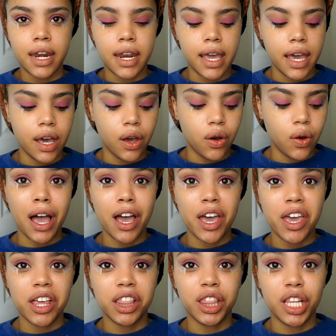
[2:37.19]
Now,
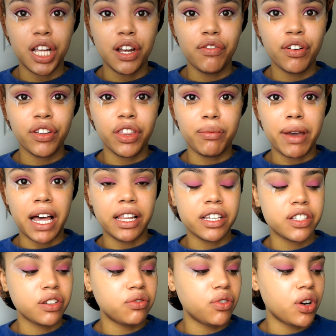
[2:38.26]
I love the
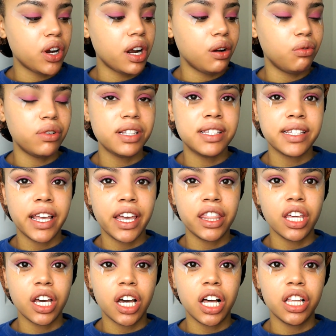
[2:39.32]
palette so far. I would say
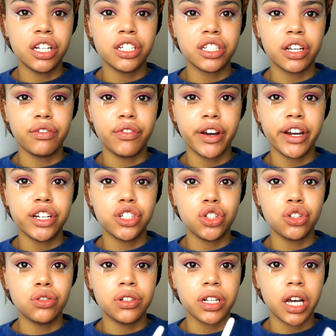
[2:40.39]
the colors are very
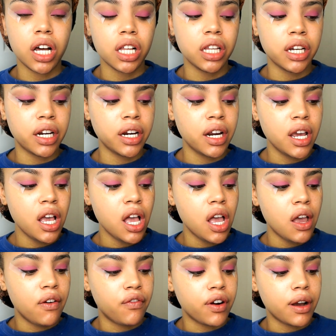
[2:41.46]
true to color
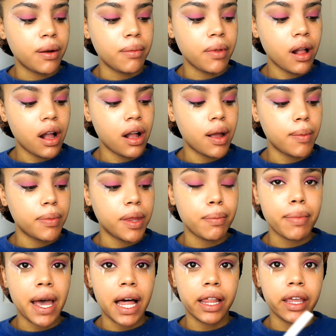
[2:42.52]
from the
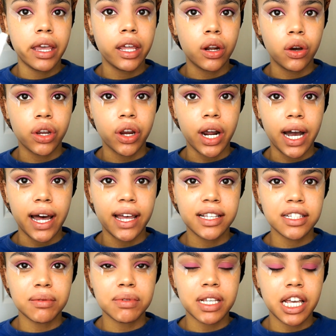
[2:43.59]
palette and on your
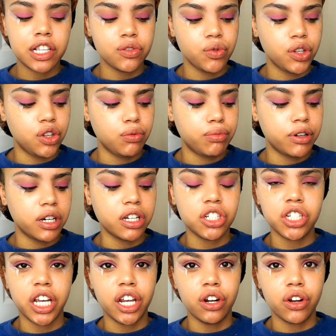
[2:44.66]
eyes. Sometimes when you put a
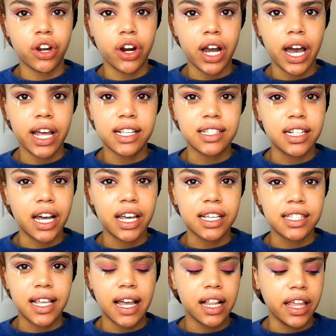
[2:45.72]
shade on your eye, it's not
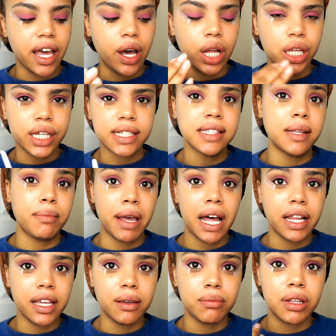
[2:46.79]
exactly how it looks in the
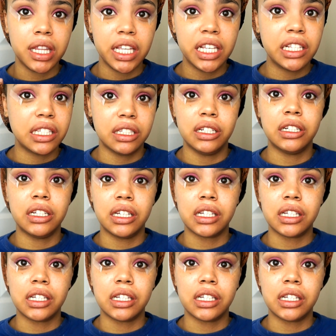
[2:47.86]
palette, but these look